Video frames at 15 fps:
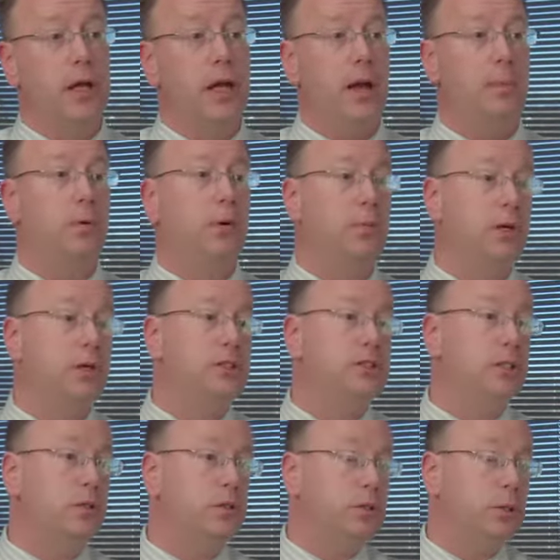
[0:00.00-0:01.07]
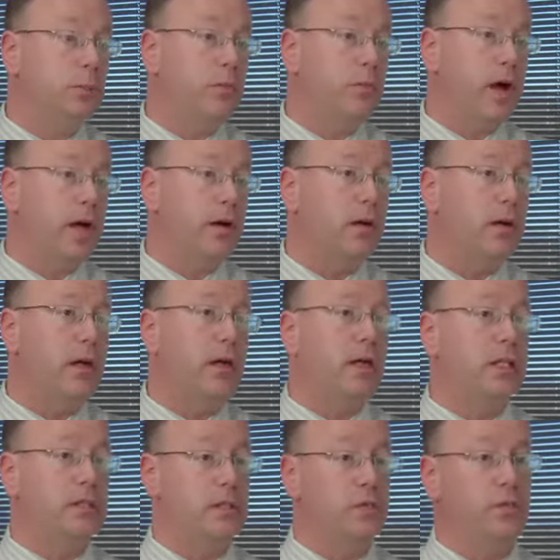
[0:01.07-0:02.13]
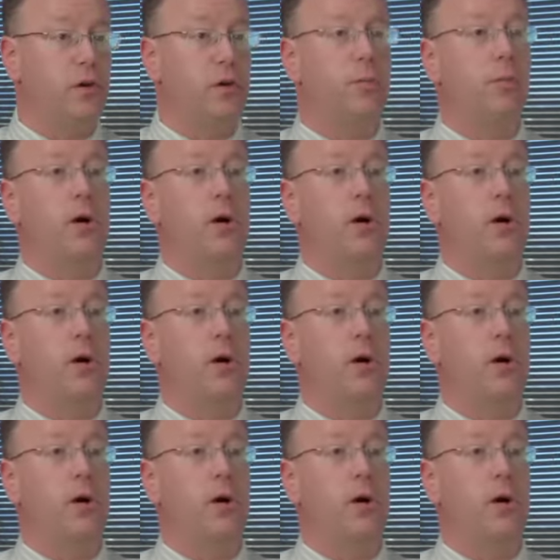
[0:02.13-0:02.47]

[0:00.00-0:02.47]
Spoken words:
A premier solution provider is a firm